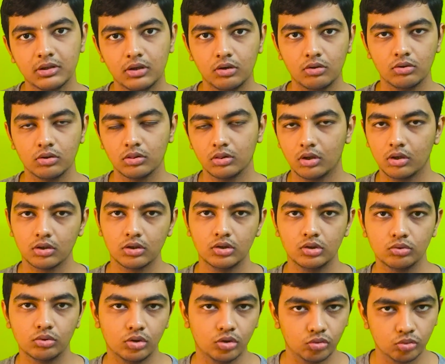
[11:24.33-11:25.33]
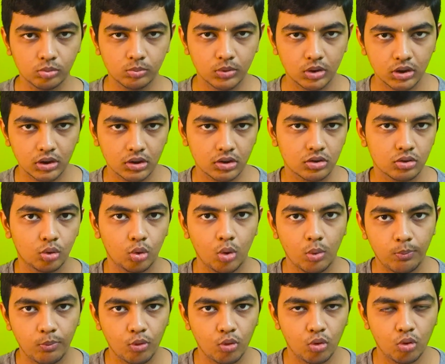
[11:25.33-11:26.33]
around a lot into a rumors,
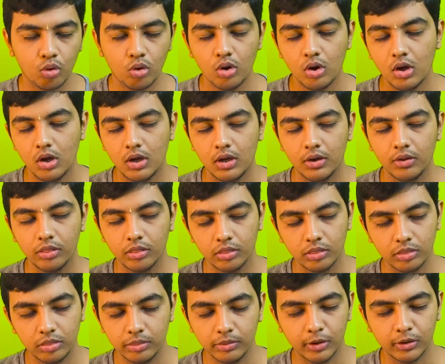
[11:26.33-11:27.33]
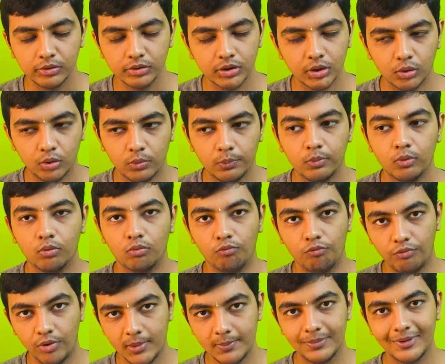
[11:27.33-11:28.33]
Oppo, not the Oppo,
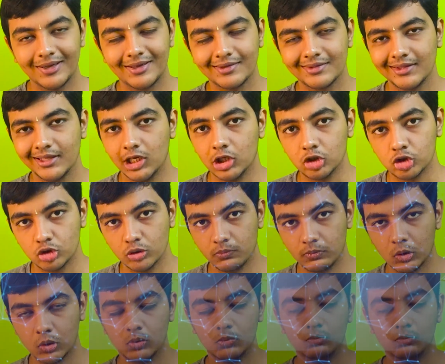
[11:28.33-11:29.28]
OnePlus H2 Pro.